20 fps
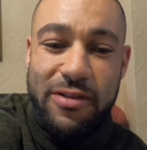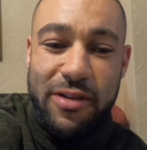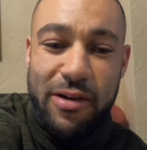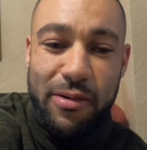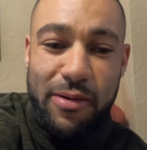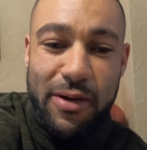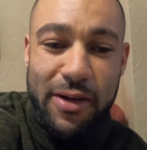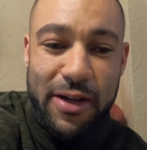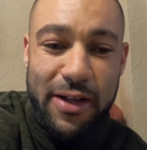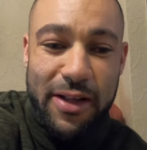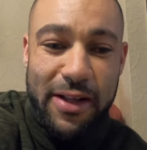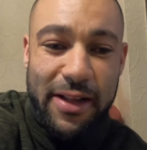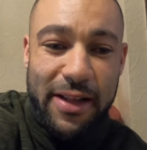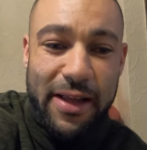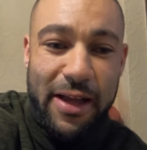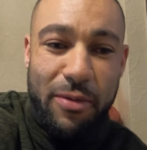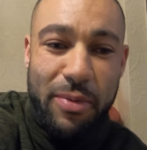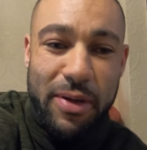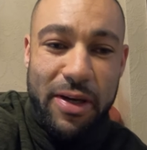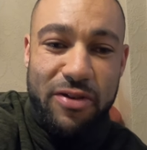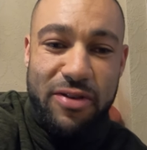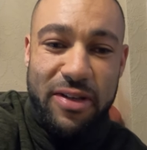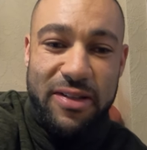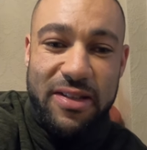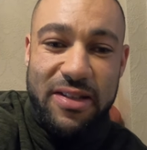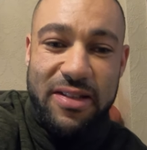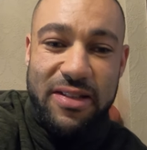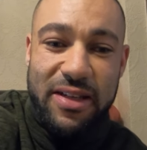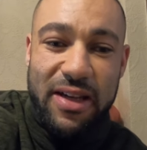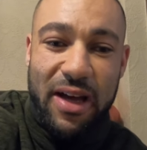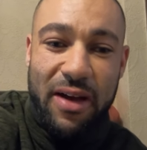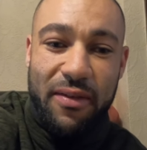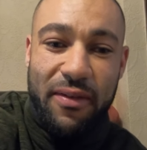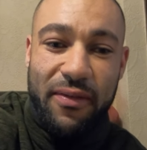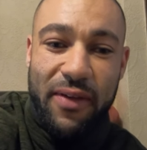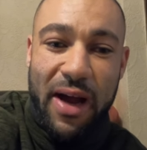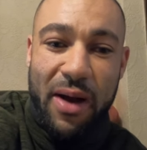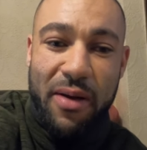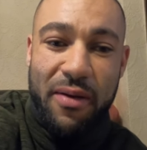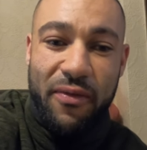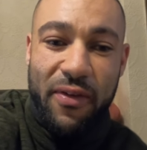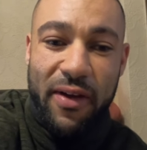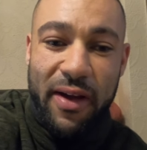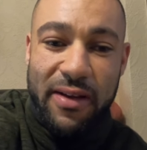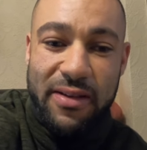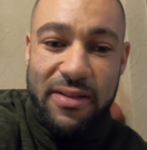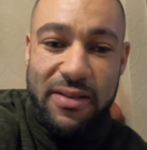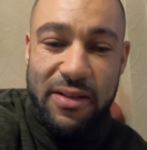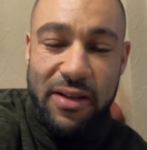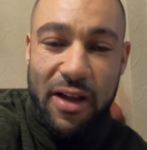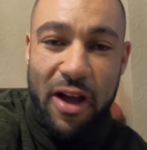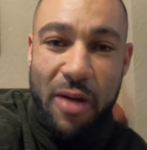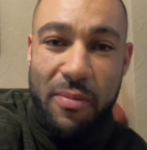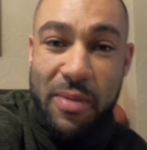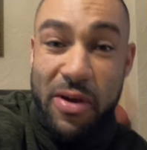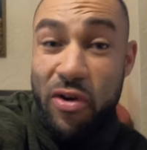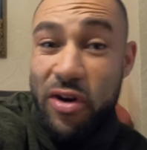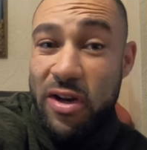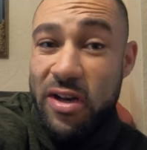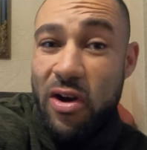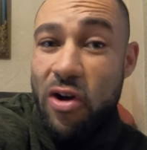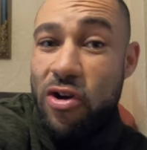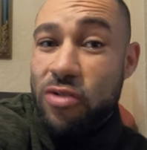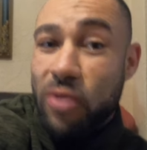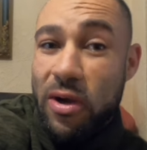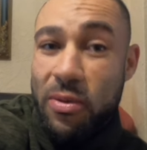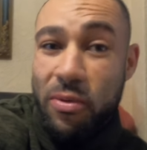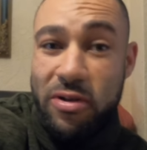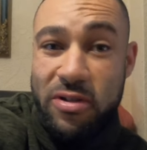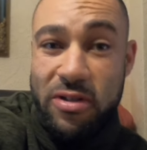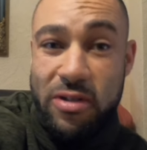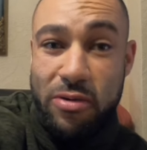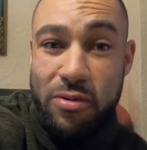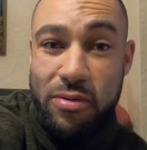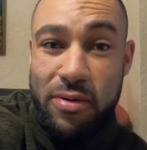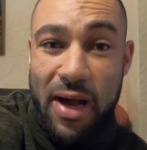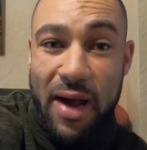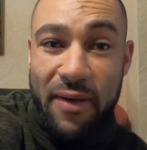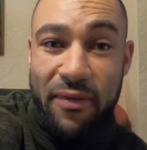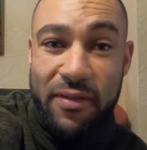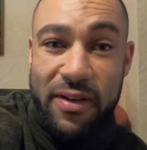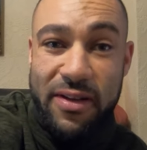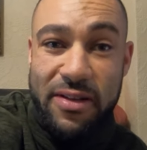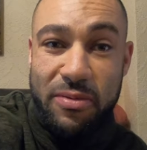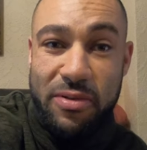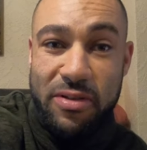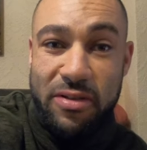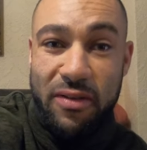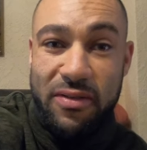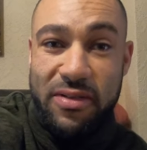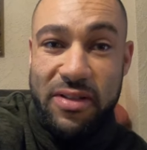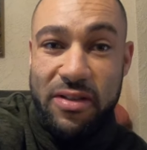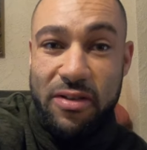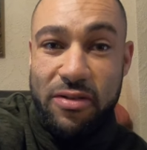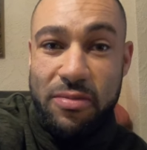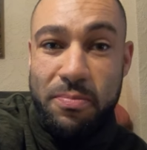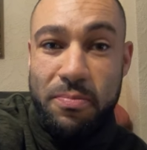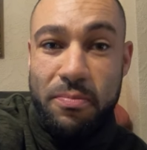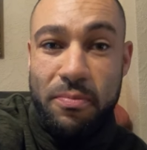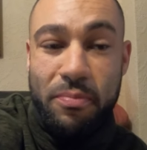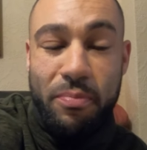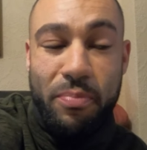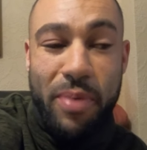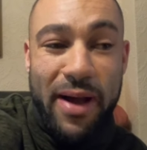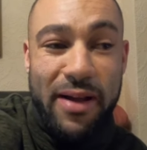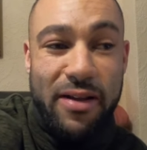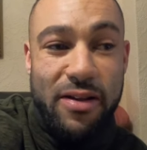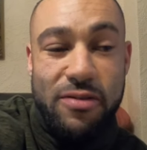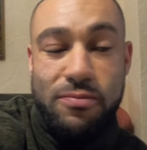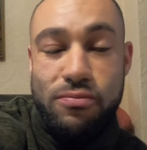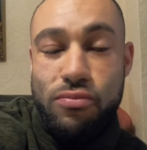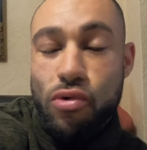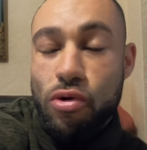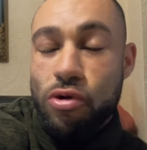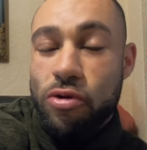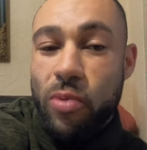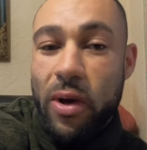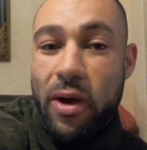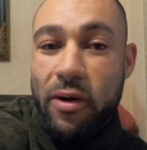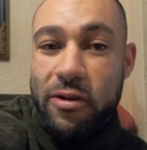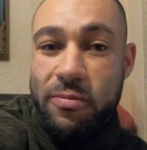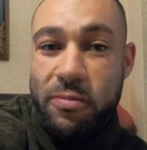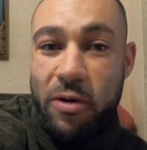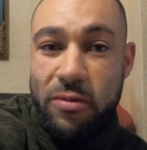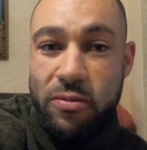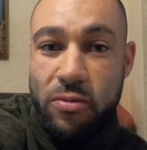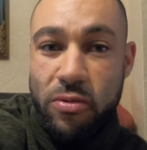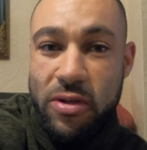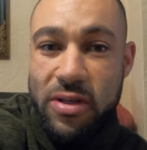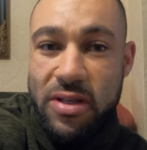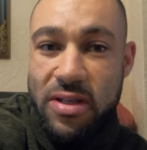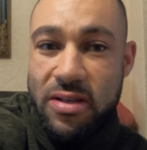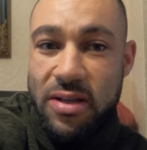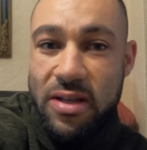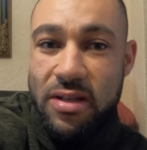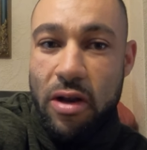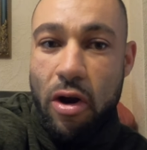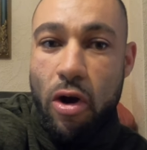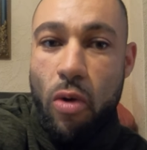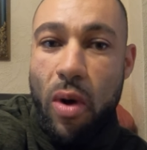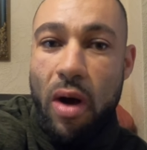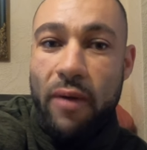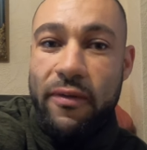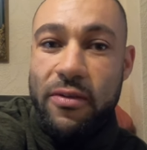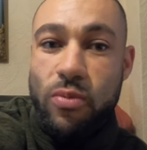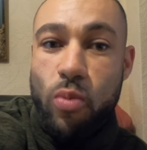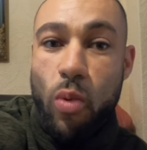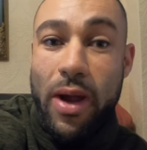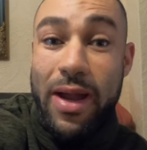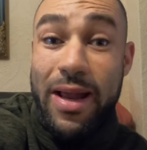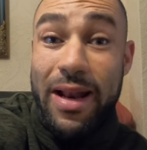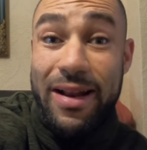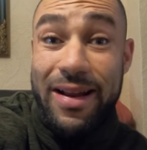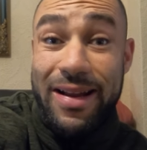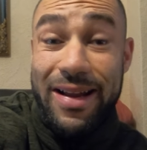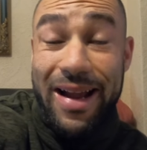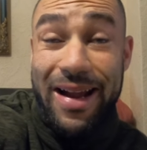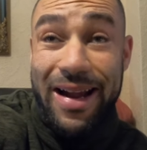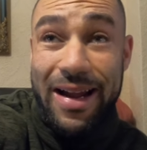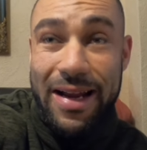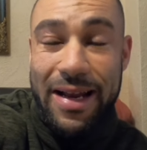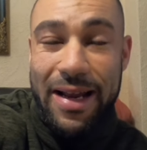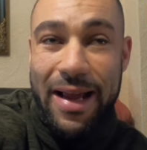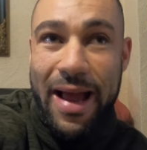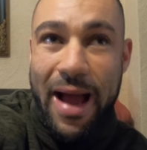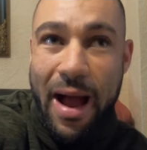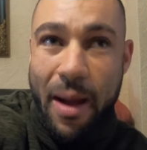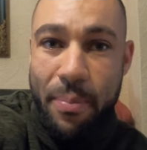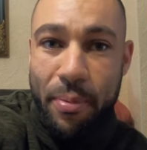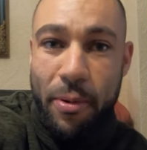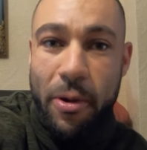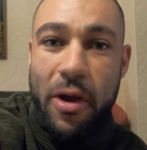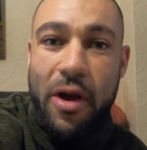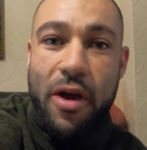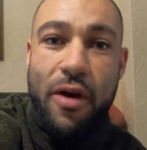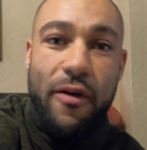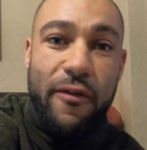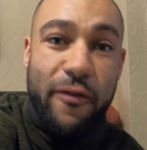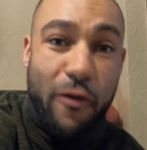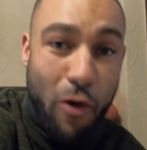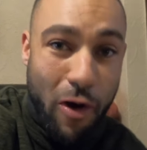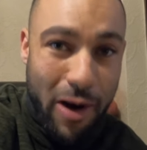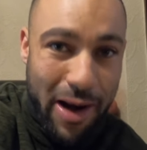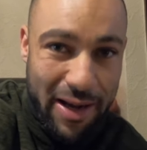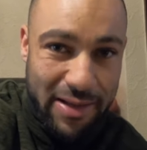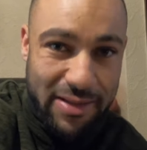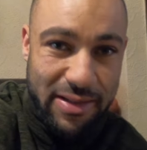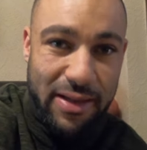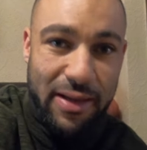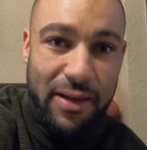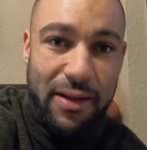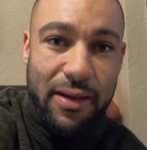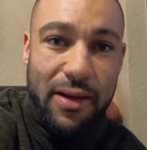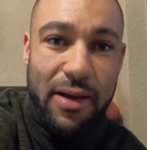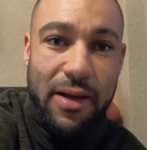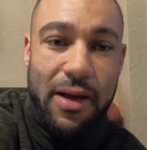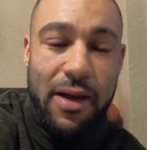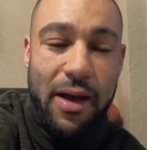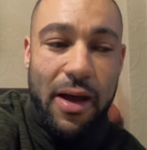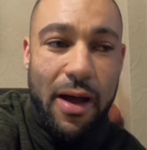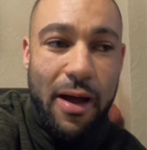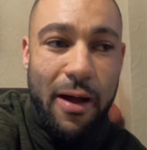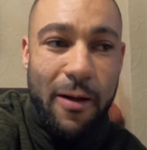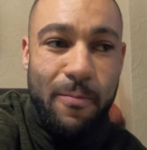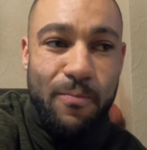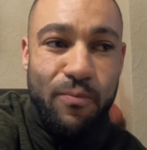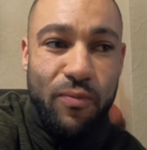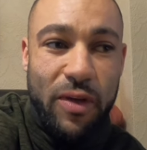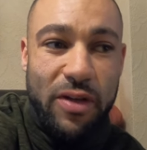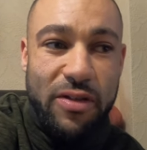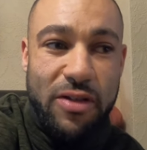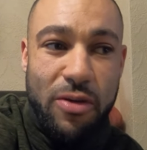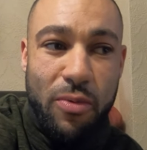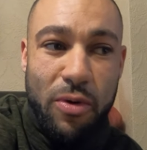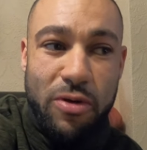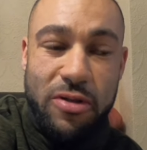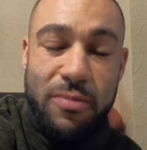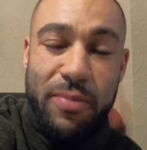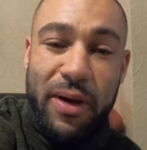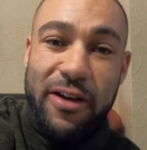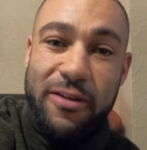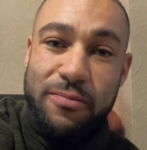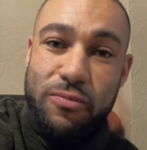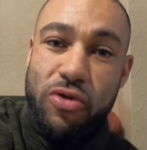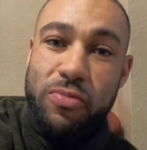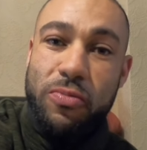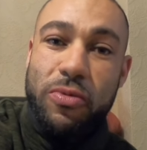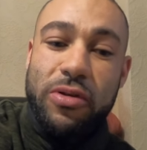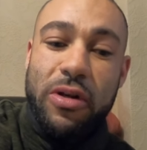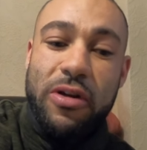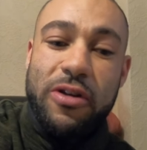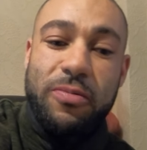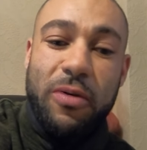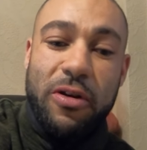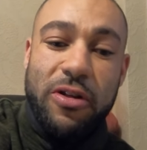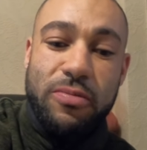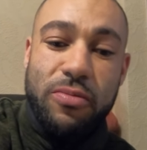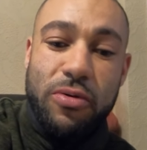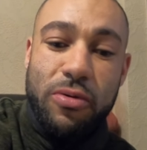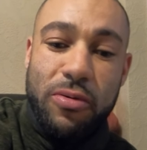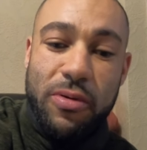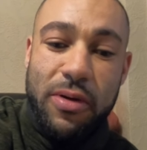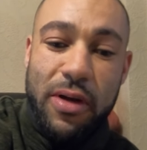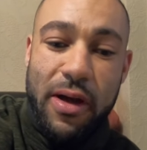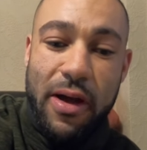So it'll be interesting to see how he fares. He already knows what he wants to do after this. He wants to obviously just bang as much weight on as possible because he's a long way off his weight cap for Classic. So he wants to bang as much muscle as possible.